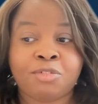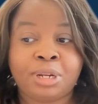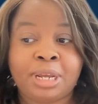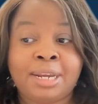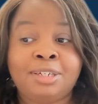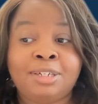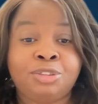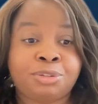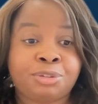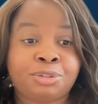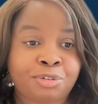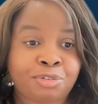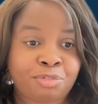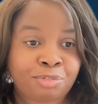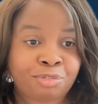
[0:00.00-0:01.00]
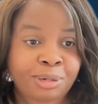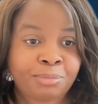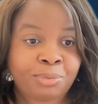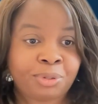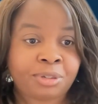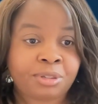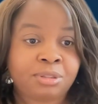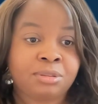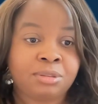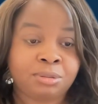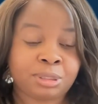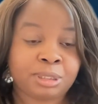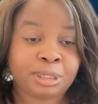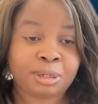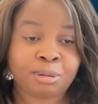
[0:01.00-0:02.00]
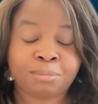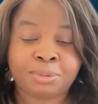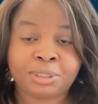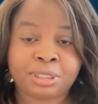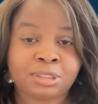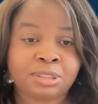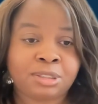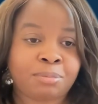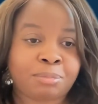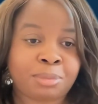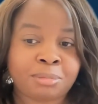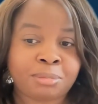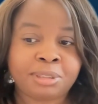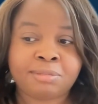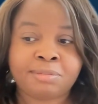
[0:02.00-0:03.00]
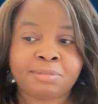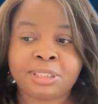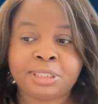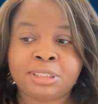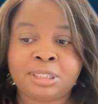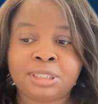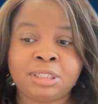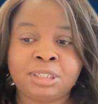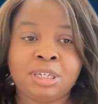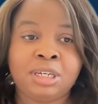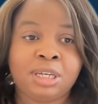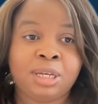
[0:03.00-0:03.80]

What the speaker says: internal framework to the company. It's not public facing.